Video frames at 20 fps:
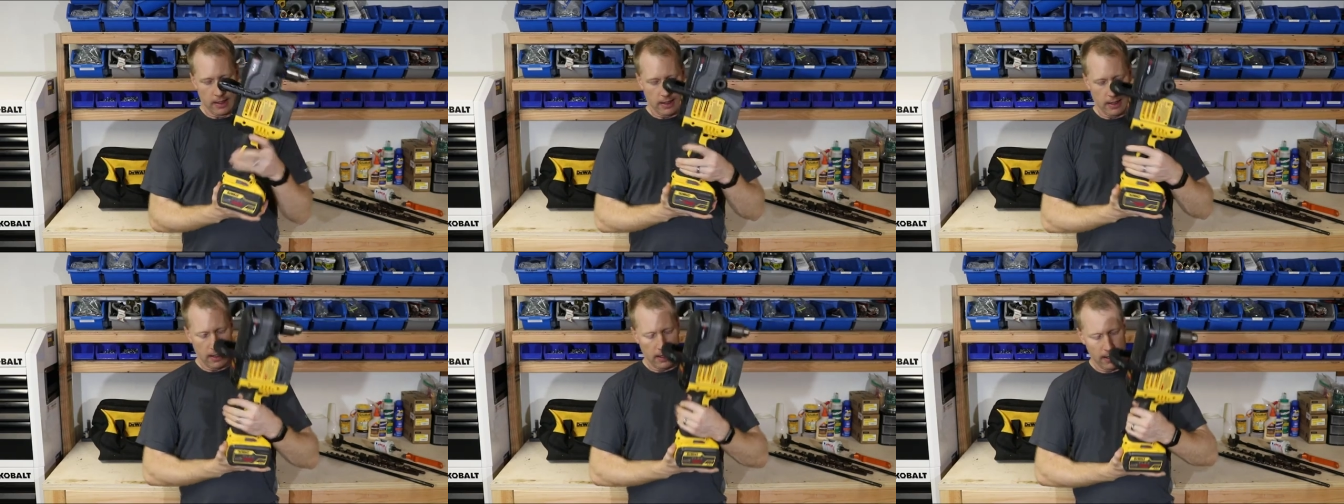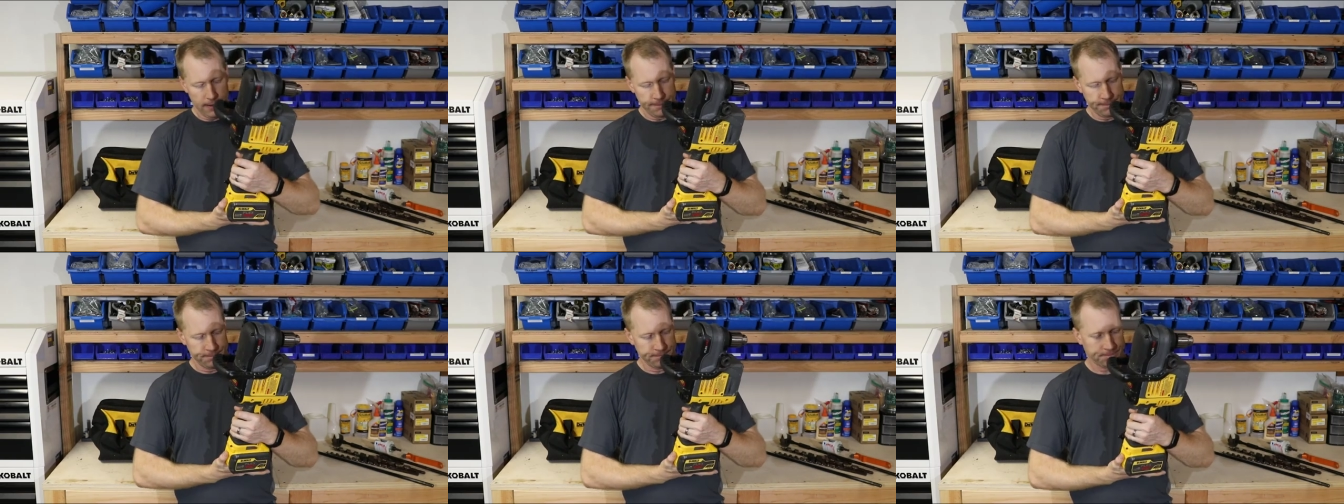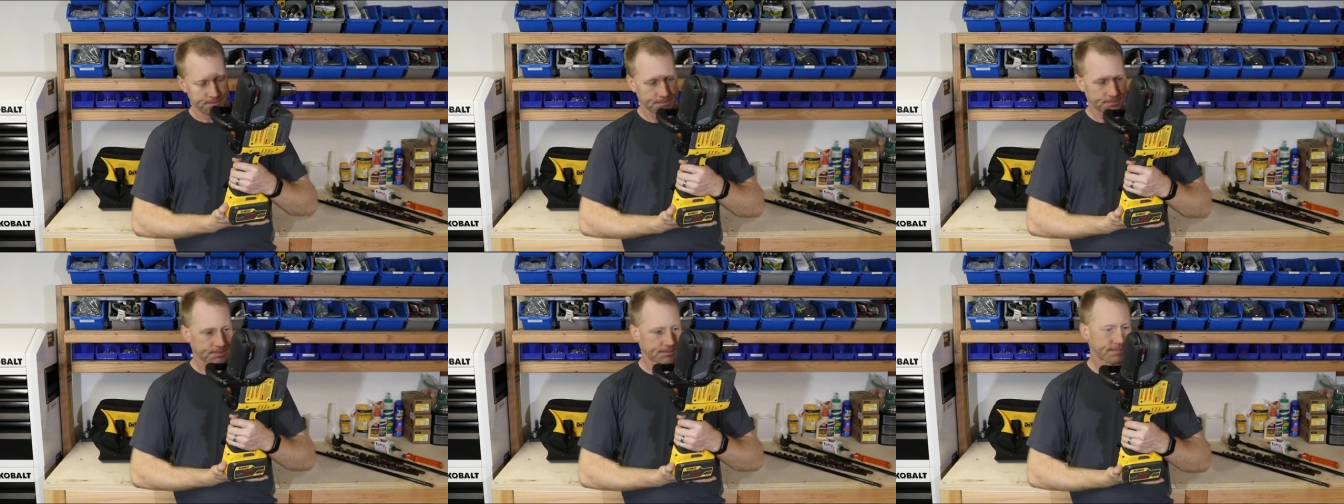
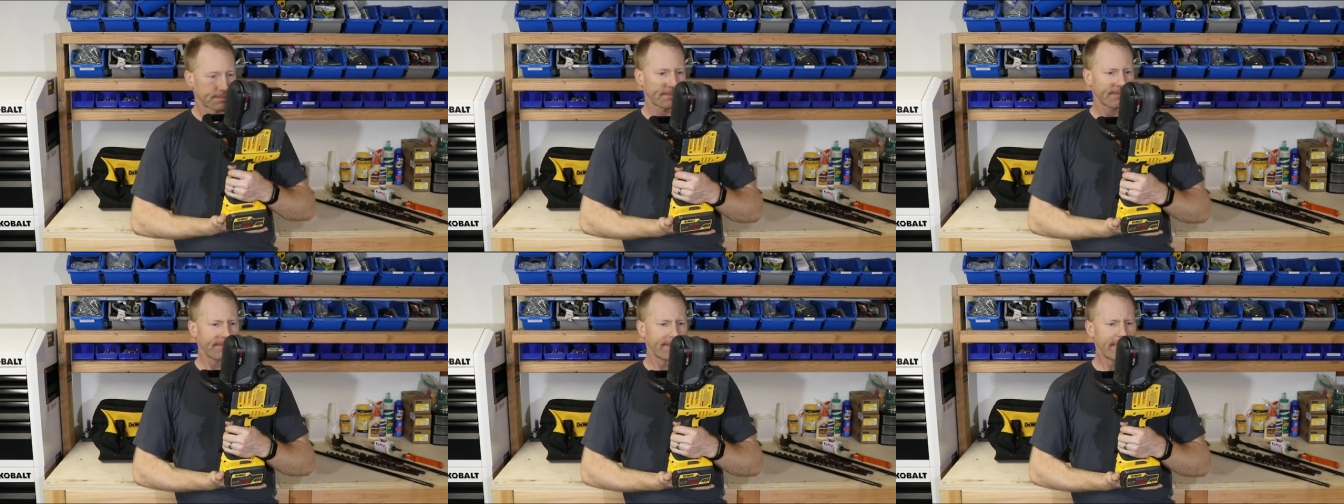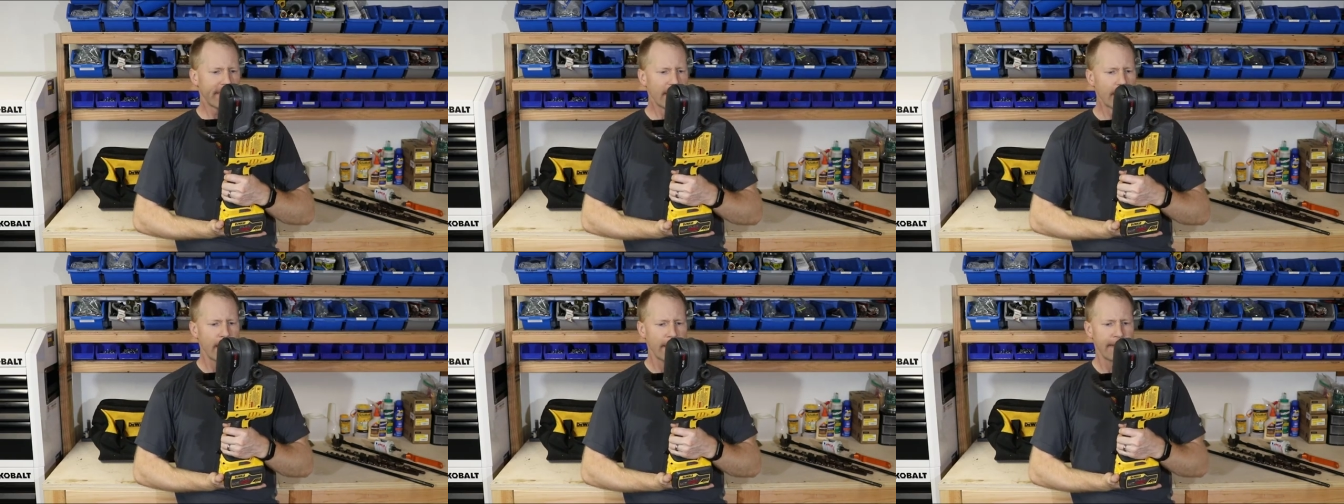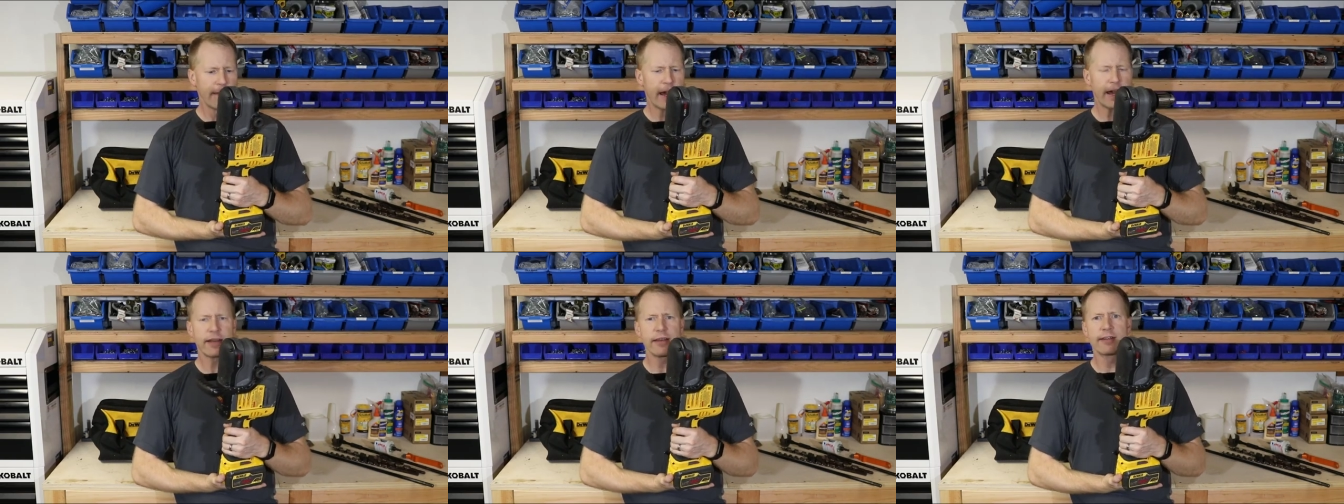
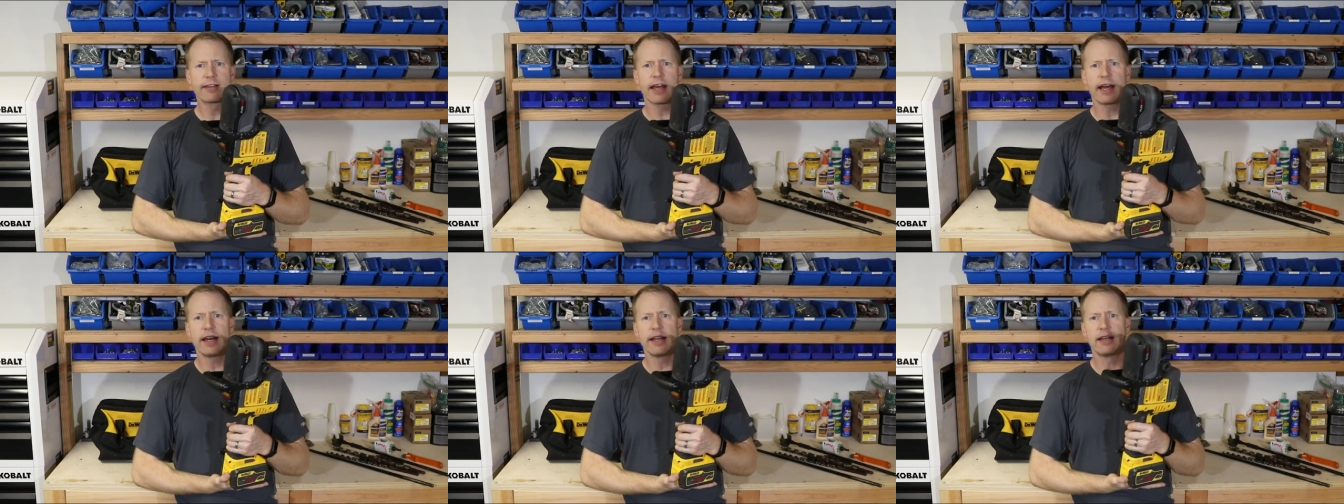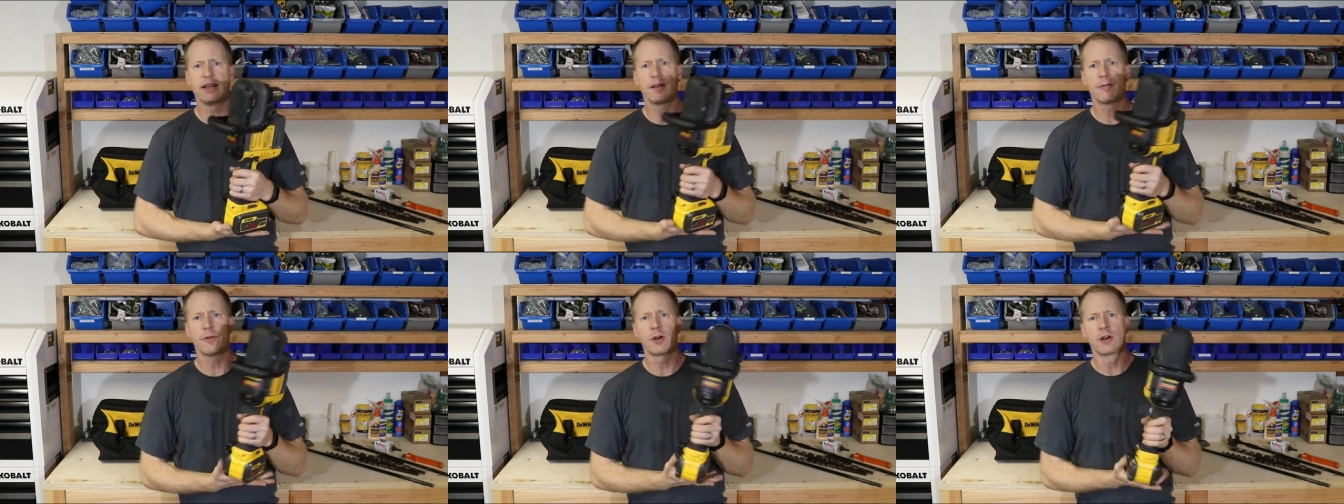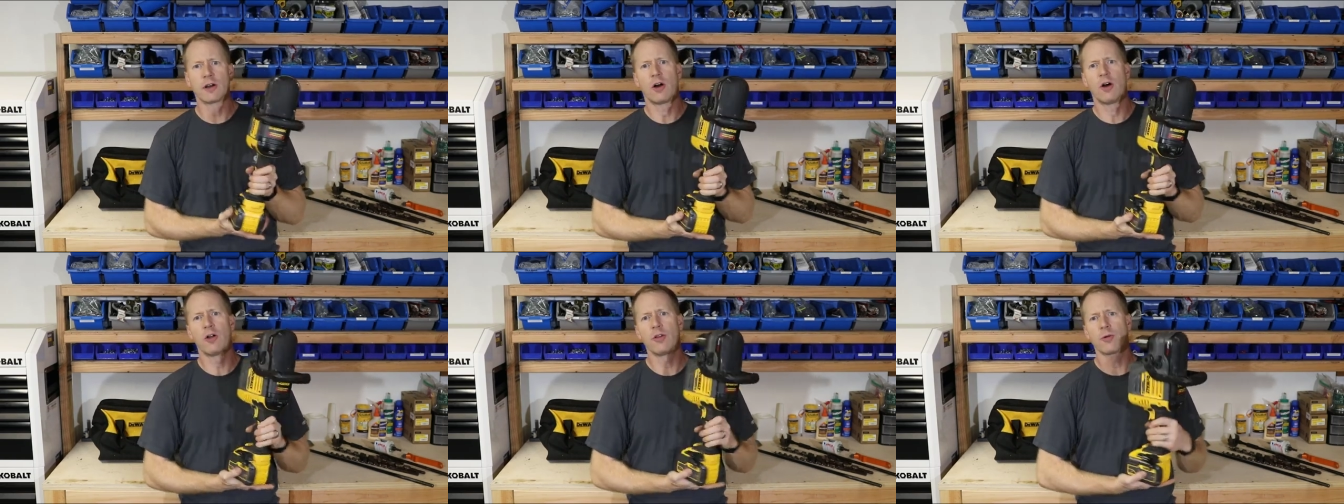That is kind of
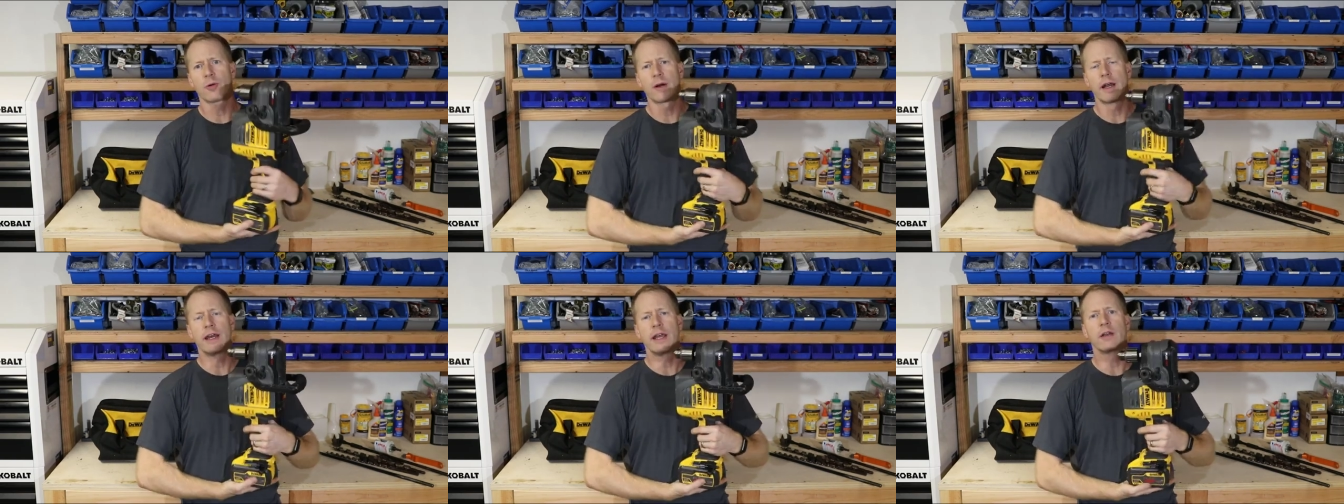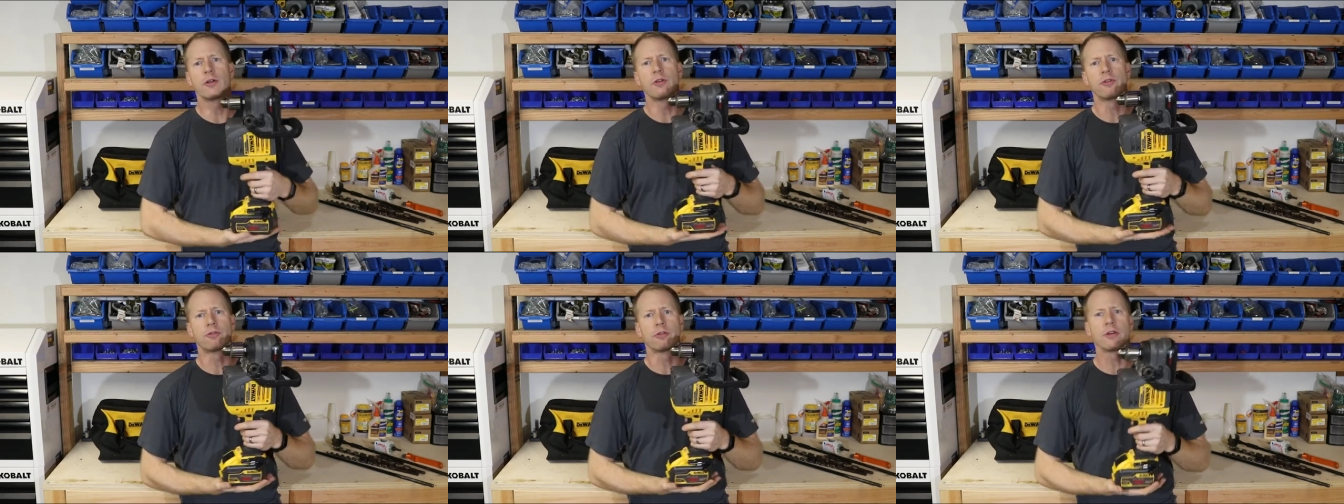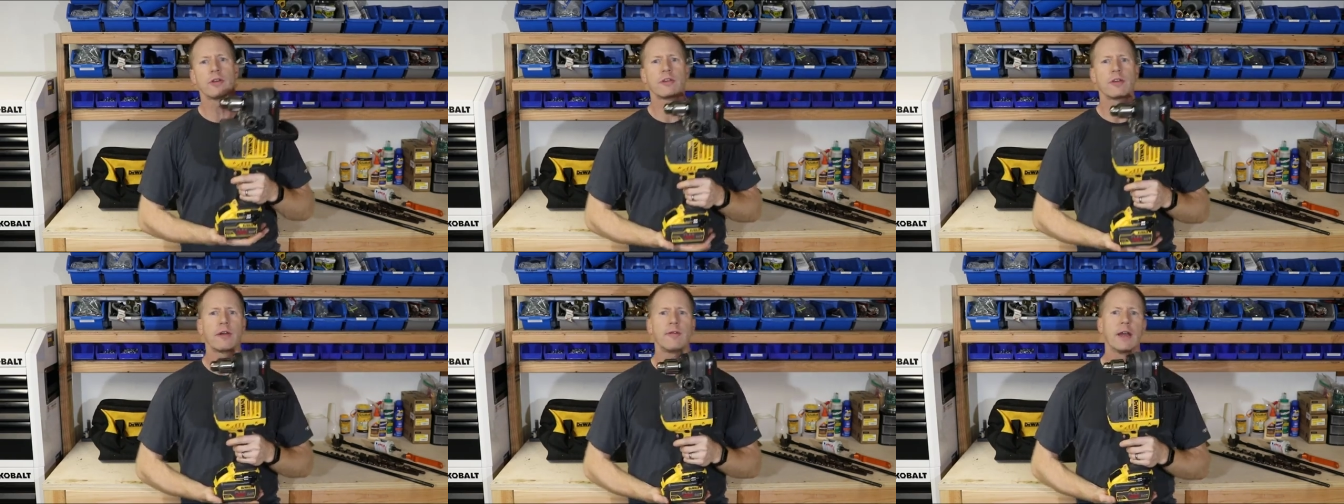different. All the right angle
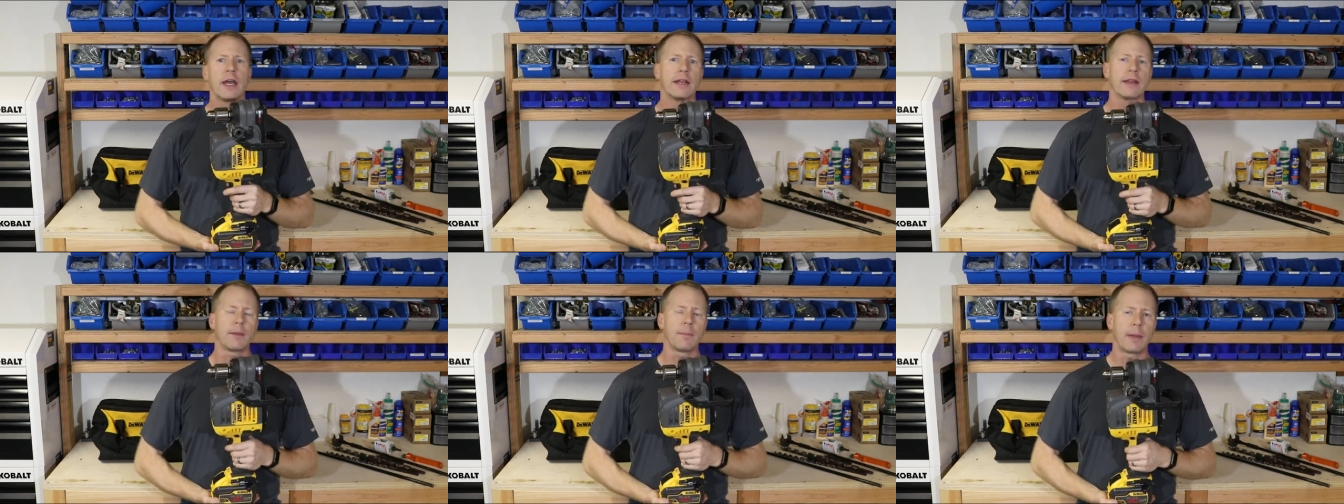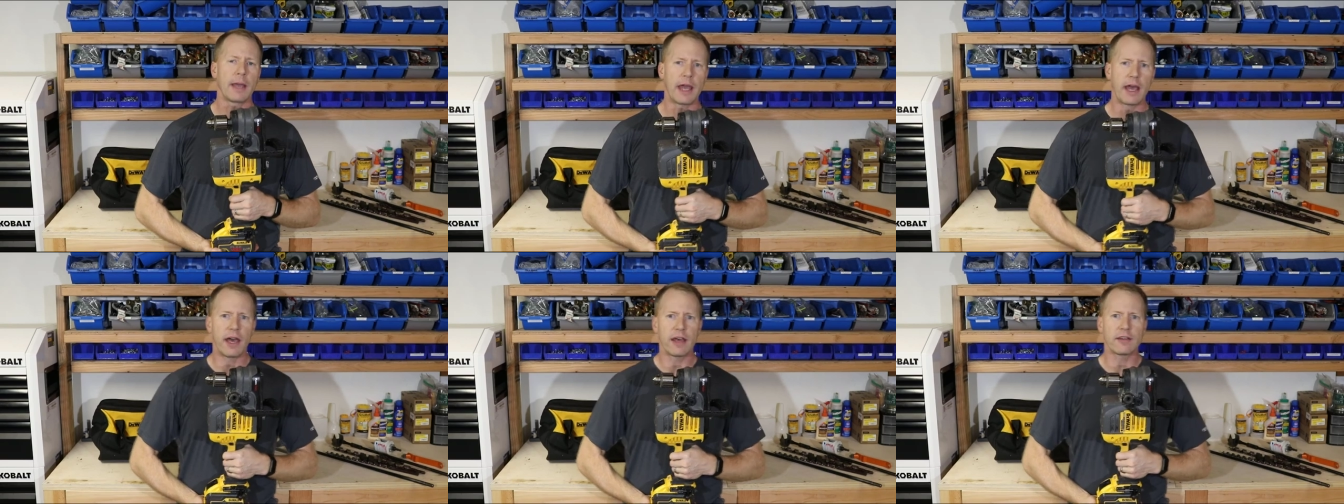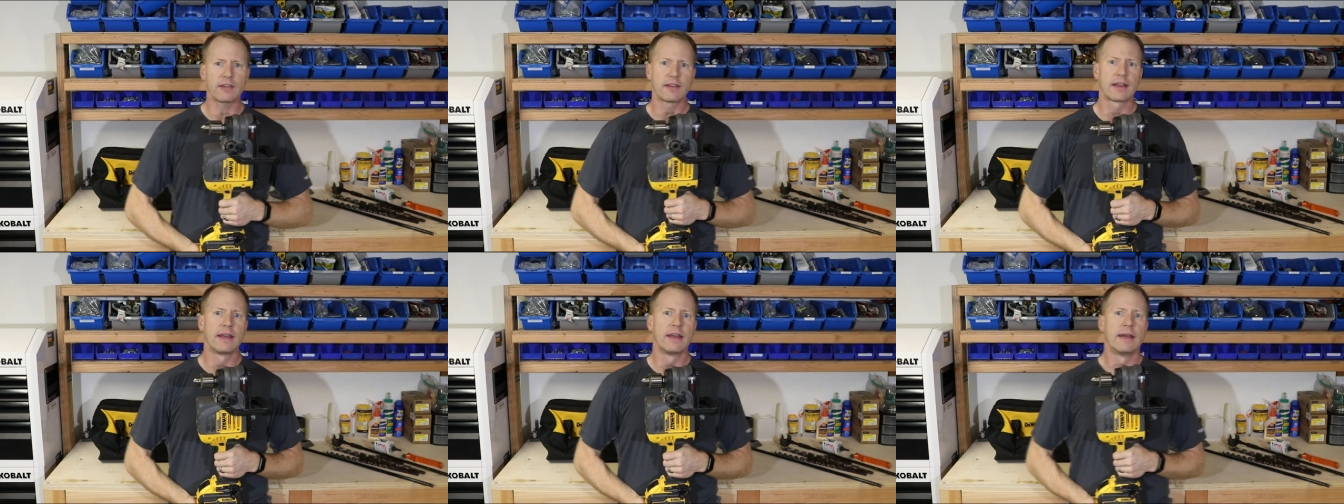drills I've had in the
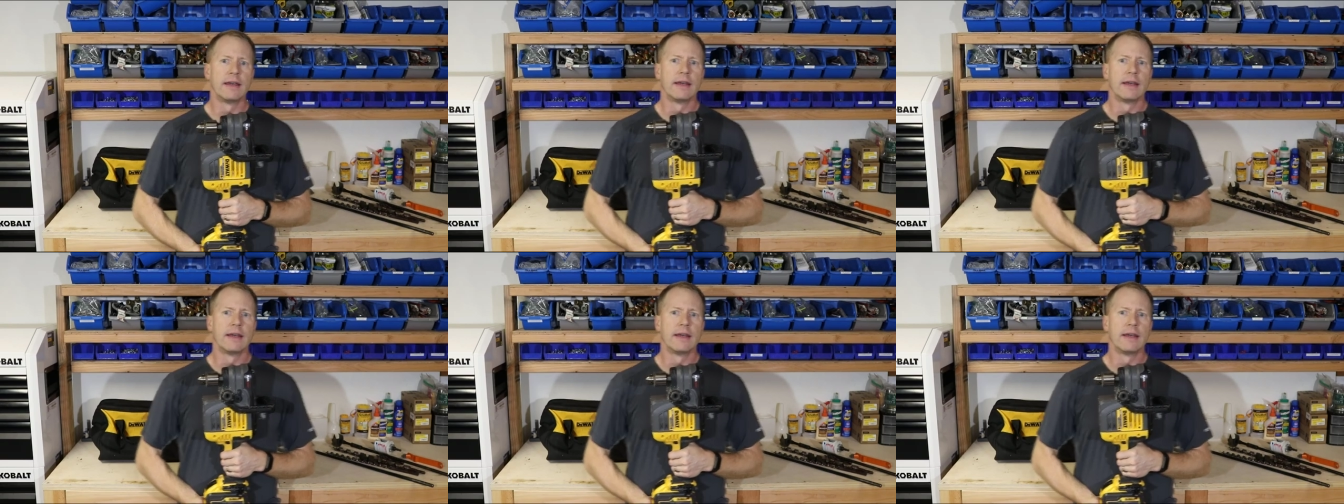past